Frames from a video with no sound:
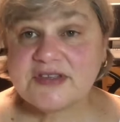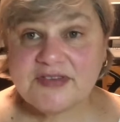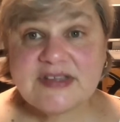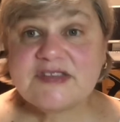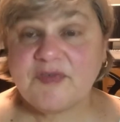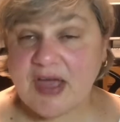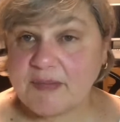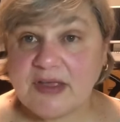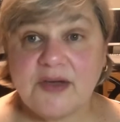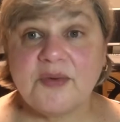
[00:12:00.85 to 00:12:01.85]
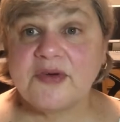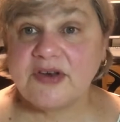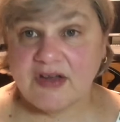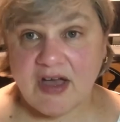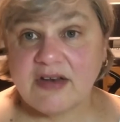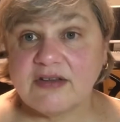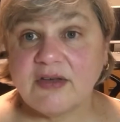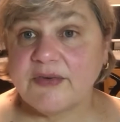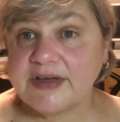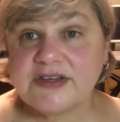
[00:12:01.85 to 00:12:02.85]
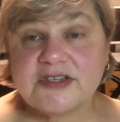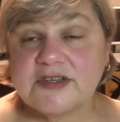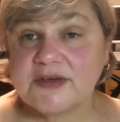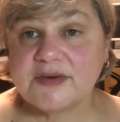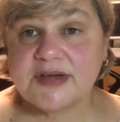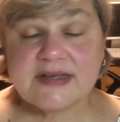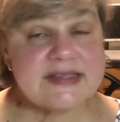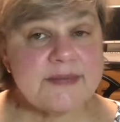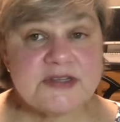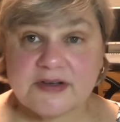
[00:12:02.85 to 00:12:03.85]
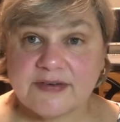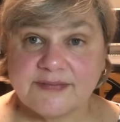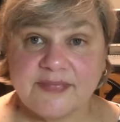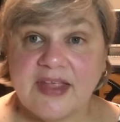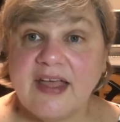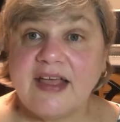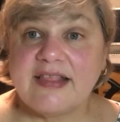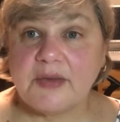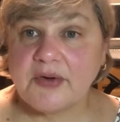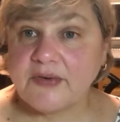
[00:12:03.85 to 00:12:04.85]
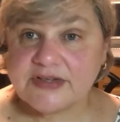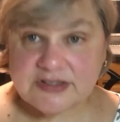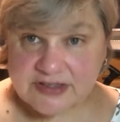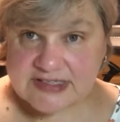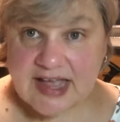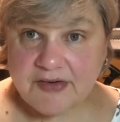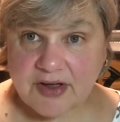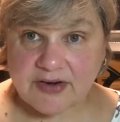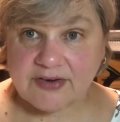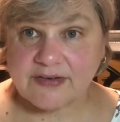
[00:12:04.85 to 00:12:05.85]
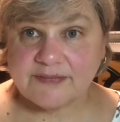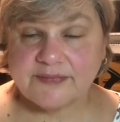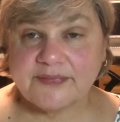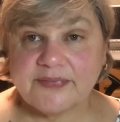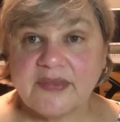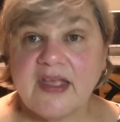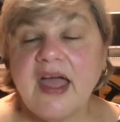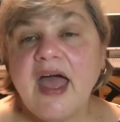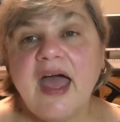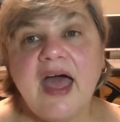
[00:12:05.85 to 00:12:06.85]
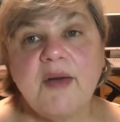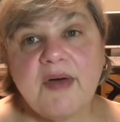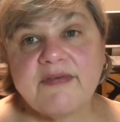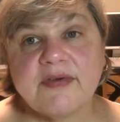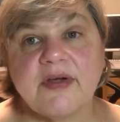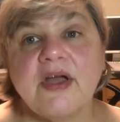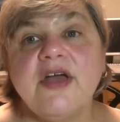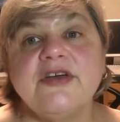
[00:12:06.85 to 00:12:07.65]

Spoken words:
of his family who were not going to accept her. They were going to look down on her. However,